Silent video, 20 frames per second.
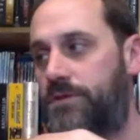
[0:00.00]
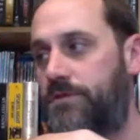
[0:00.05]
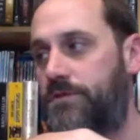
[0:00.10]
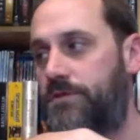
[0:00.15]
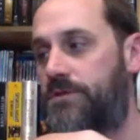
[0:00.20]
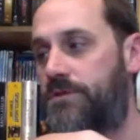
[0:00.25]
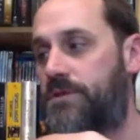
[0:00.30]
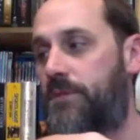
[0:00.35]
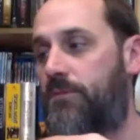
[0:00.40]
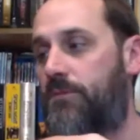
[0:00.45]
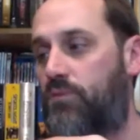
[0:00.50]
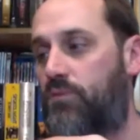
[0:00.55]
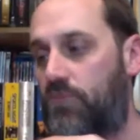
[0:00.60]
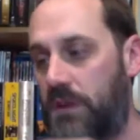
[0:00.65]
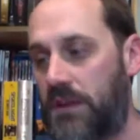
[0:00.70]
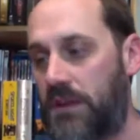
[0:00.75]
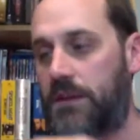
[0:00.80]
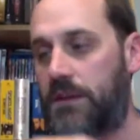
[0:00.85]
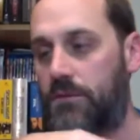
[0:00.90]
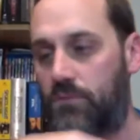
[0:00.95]
some
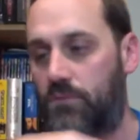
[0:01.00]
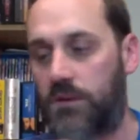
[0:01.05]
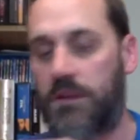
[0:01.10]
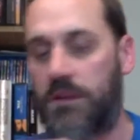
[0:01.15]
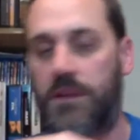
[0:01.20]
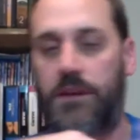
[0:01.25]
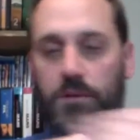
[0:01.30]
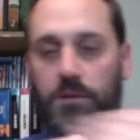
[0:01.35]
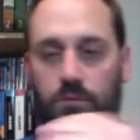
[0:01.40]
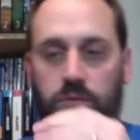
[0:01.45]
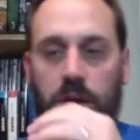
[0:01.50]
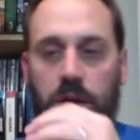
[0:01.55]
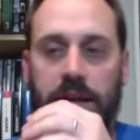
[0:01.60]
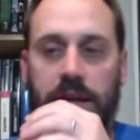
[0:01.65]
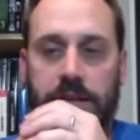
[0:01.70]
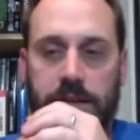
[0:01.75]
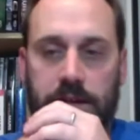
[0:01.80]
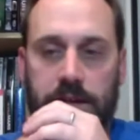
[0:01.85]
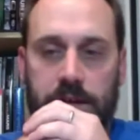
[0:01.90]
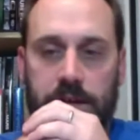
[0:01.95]
really, really
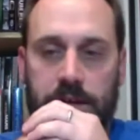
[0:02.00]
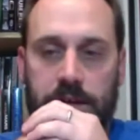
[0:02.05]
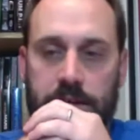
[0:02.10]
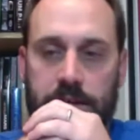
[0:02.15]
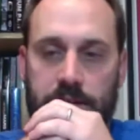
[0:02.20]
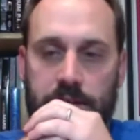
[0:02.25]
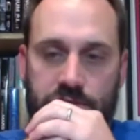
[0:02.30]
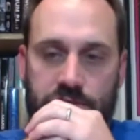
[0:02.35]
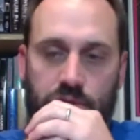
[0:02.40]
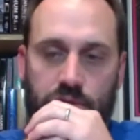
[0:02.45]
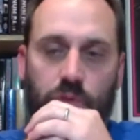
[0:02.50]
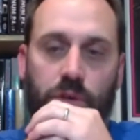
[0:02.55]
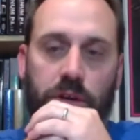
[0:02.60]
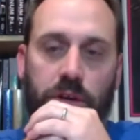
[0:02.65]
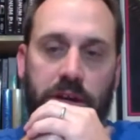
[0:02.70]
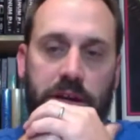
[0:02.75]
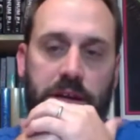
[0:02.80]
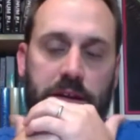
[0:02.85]
great story.